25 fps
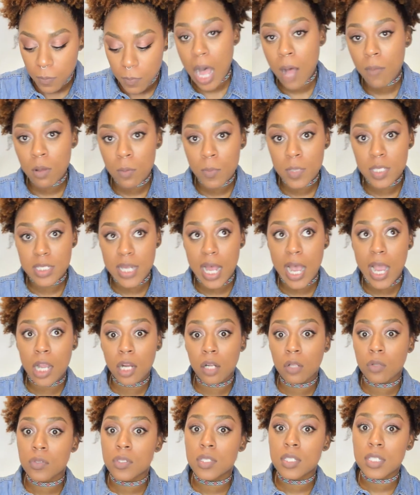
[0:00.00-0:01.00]
The album is
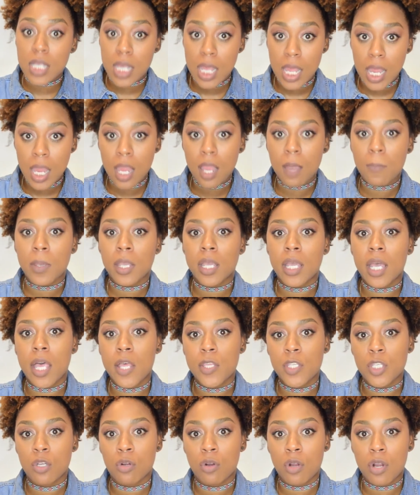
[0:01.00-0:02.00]
titled Z
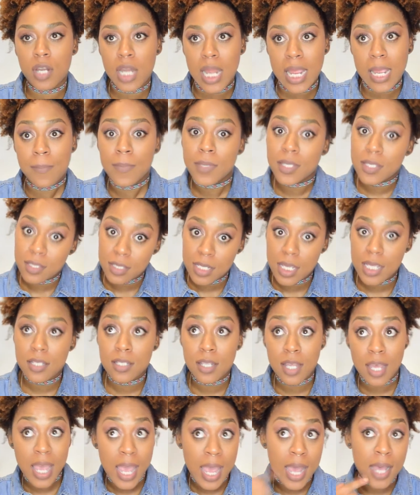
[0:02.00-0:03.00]
because, you know, her name is
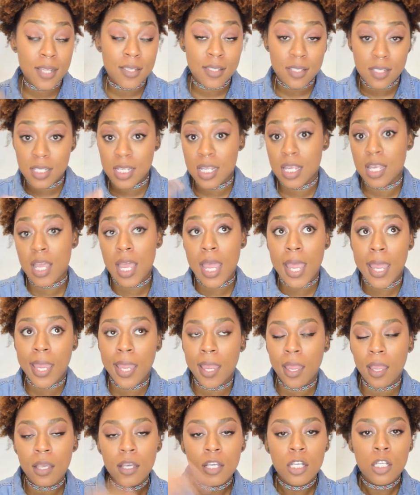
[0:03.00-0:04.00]
SZA,
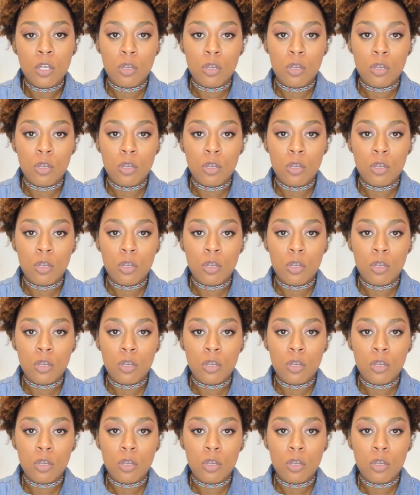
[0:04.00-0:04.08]
S-Z-A.